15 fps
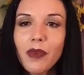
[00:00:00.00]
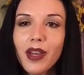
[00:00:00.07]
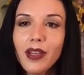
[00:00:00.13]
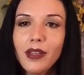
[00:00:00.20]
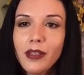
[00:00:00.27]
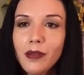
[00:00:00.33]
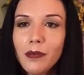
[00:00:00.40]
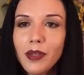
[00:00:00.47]
My
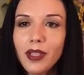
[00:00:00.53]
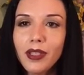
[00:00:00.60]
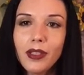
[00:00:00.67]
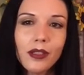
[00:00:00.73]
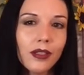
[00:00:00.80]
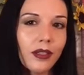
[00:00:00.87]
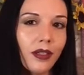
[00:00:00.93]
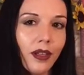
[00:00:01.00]
husband
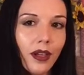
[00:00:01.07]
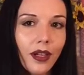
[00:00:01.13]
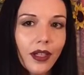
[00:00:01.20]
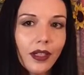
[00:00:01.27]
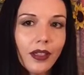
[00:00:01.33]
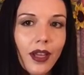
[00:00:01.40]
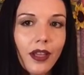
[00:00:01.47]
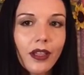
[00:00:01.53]
is not
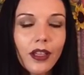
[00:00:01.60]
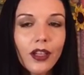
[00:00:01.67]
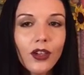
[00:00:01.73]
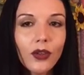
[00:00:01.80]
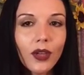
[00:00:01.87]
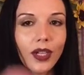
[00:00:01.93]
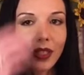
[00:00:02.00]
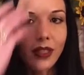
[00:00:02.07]
exactly
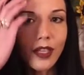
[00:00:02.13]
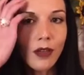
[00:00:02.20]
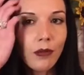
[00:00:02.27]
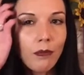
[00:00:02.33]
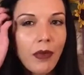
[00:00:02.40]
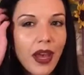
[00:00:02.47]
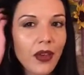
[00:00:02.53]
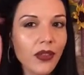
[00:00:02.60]
crazy
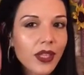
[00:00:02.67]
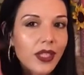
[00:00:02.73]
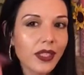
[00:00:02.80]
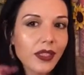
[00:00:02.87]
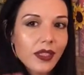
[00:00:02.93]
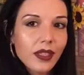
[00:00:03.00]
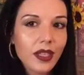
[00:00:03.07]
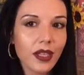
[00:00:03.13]
about this
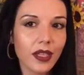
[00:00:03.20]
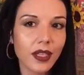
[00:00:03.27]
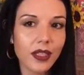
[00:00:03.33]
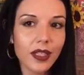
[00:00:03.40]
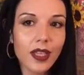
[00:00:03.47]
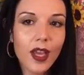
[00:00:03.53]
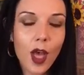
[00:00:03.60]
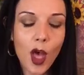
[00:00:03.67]

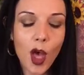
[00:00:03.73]
scent,